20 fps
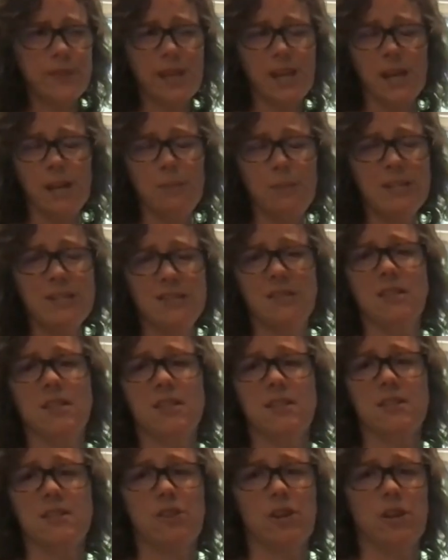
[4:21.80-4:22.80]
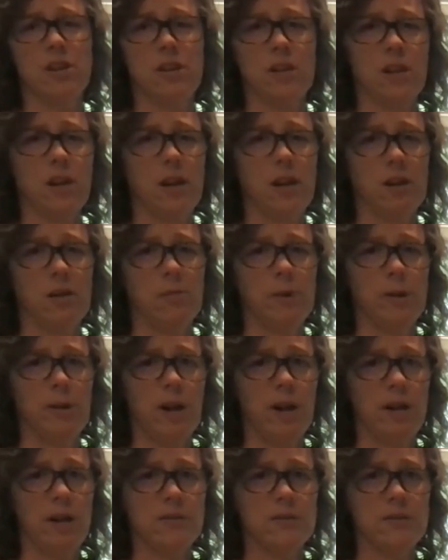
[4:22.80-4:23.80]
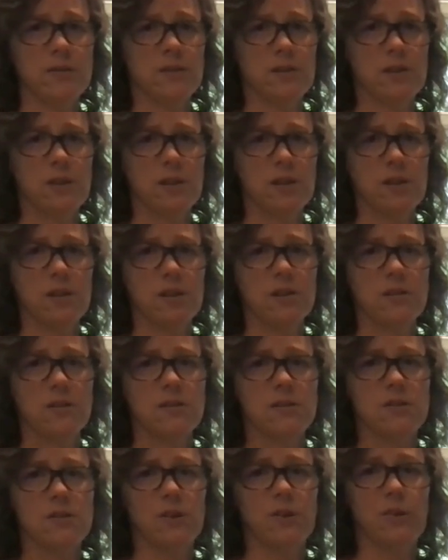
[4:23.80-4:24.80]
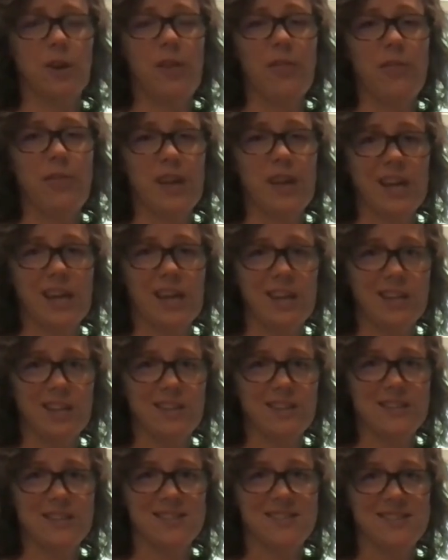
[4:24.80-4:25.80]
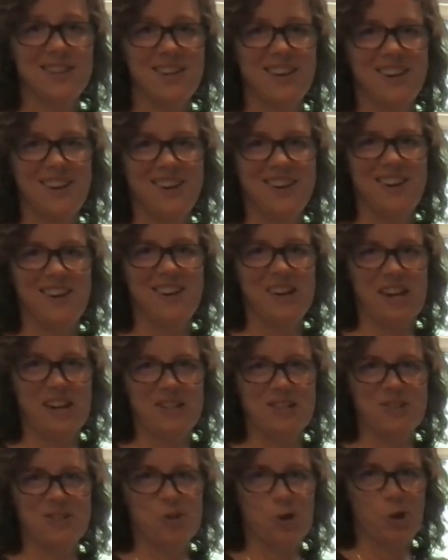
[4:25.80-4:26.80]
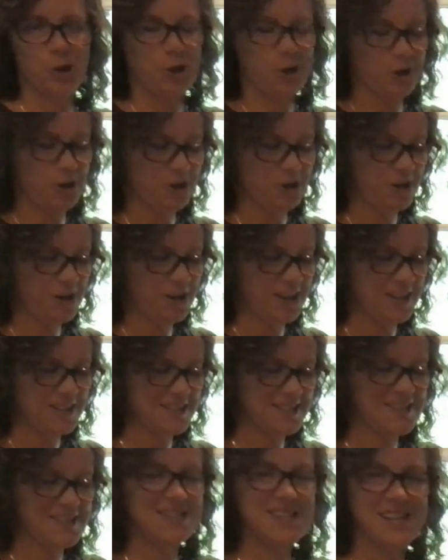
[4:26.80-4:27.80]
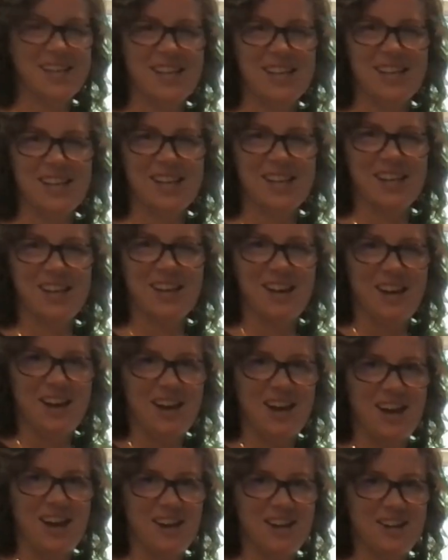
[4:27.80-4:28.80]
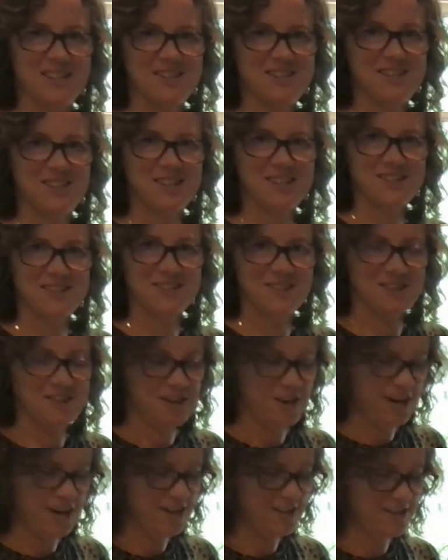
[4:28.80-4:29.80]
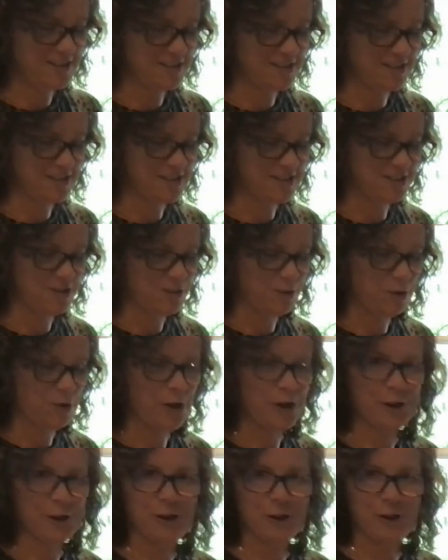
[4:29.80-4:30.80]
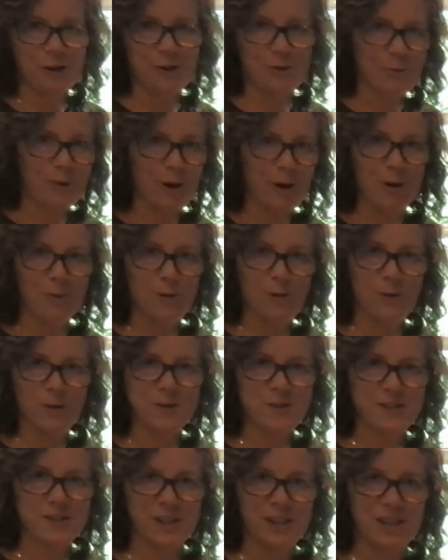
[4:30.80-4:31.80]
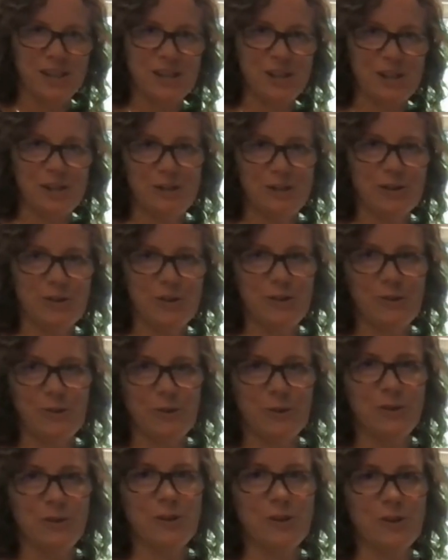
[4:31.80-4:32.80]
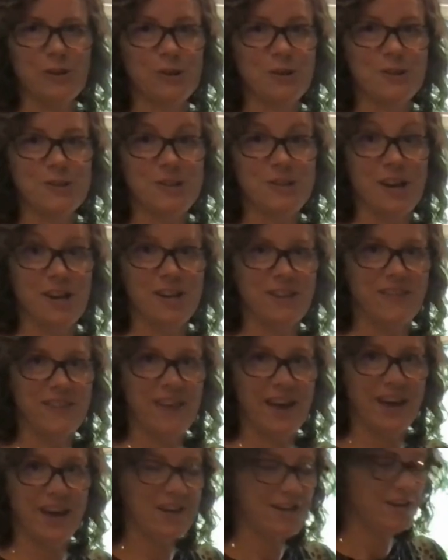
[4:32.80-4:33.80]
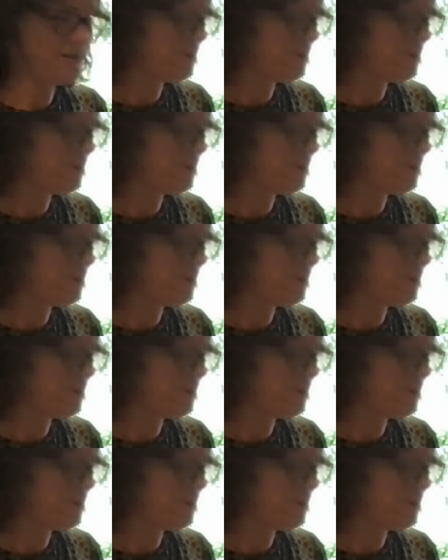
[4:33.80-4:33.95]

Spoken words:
And basically it's starting to caramelize. So it thickens, it gets darker, it gets sticky, and it sticks to the nuts, and it's no longer in the bottom of the skillet. You're done then.